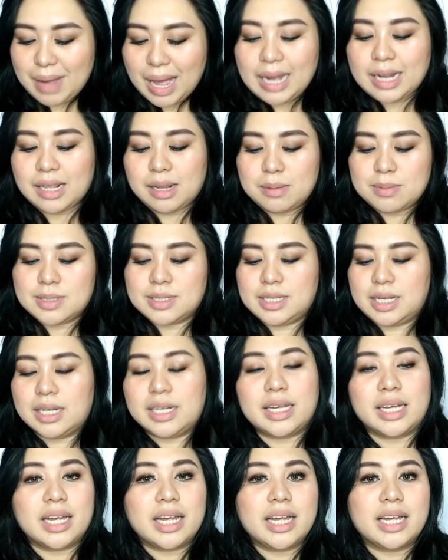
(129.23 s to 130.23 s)
Matte Lipstick
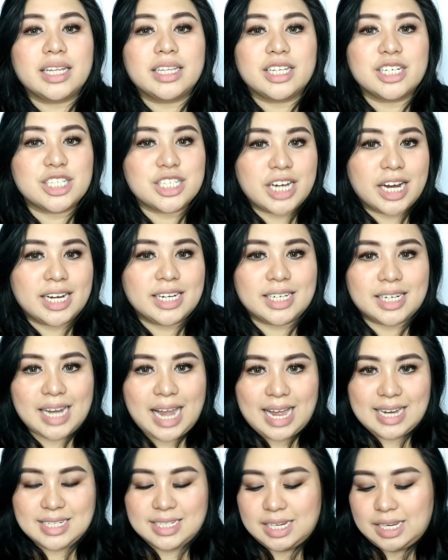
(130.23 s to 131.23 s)
in the shade
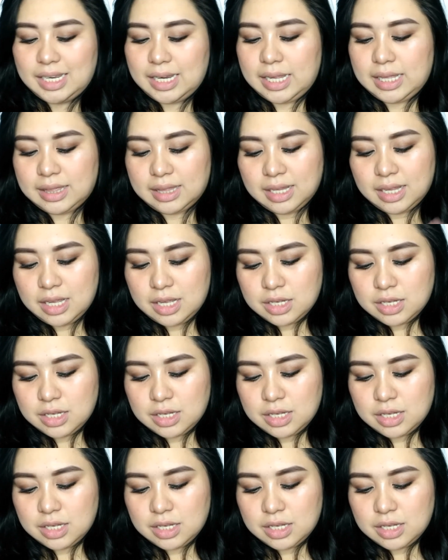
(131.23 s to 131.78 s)
Classy Lin.